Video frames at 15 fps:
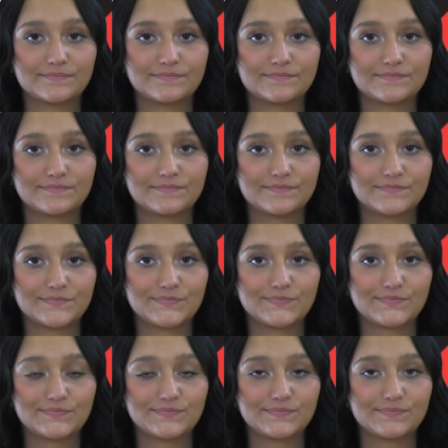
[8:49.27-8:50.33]

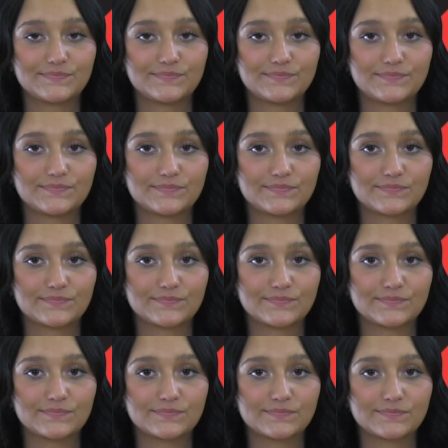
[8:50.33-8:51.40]

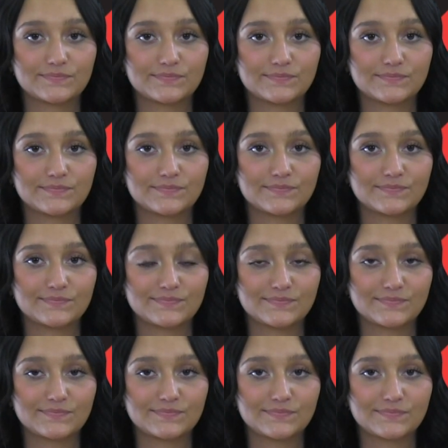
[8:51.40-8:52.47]

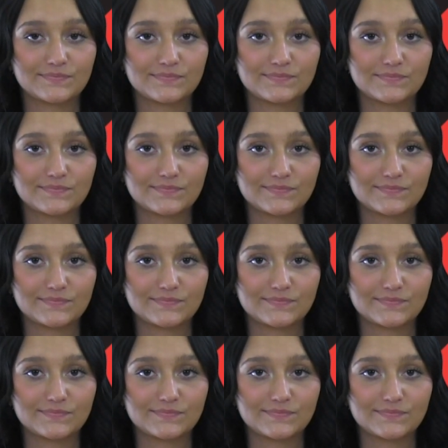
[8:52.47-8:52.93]
(not speaking)